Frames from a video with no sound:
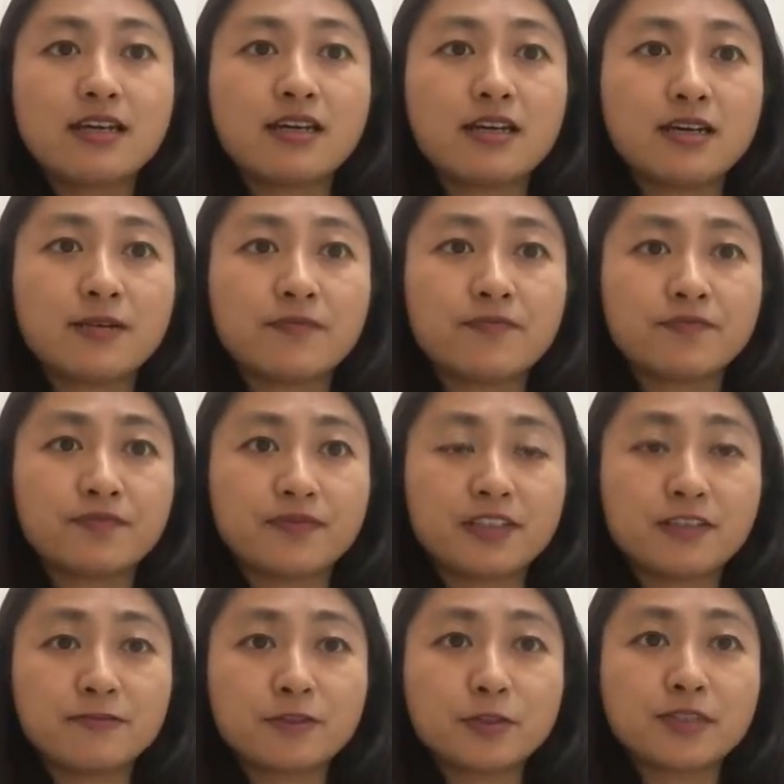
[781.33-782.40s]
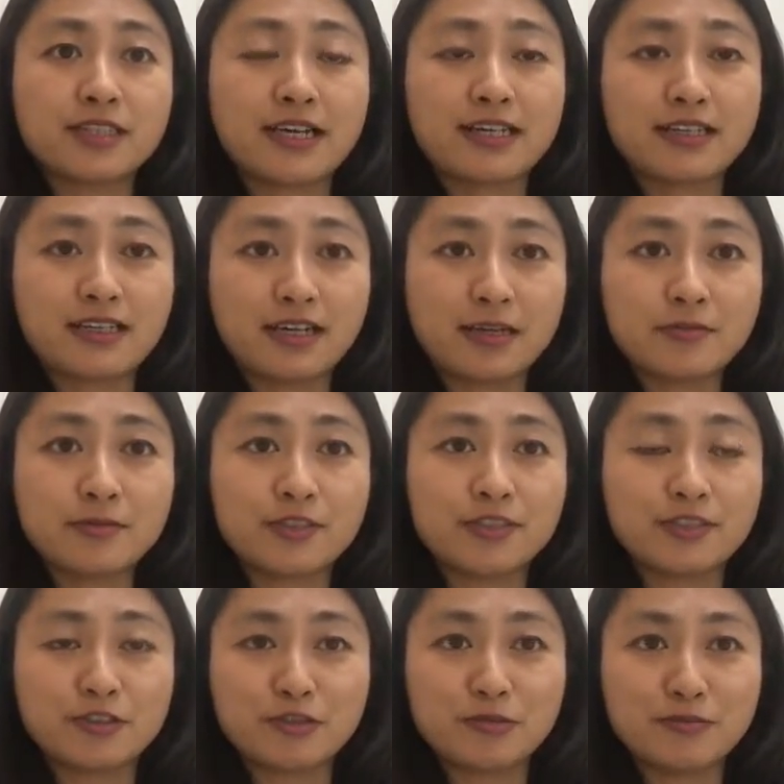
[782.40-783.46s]
Of course, I
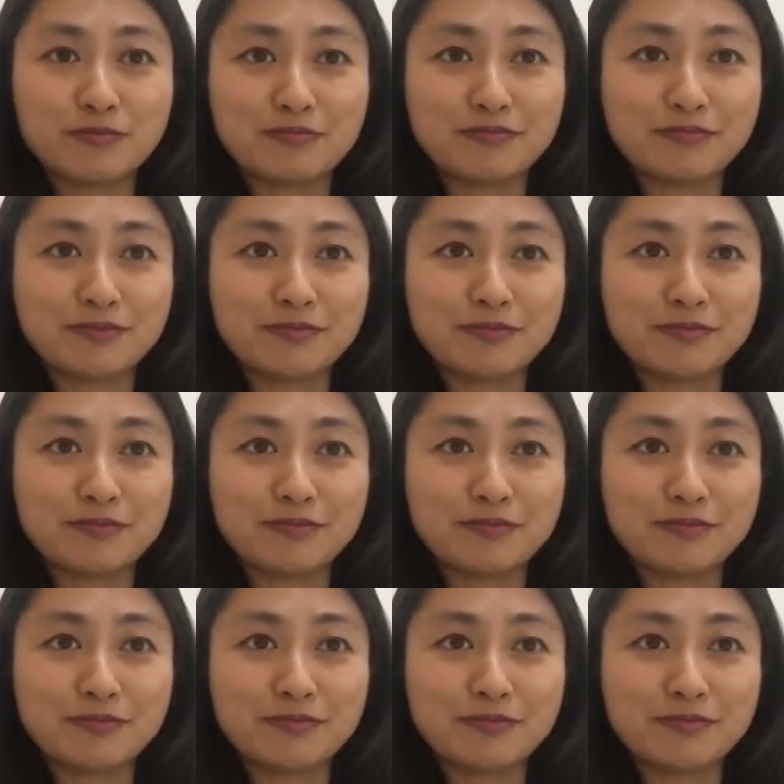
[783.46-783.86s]
presume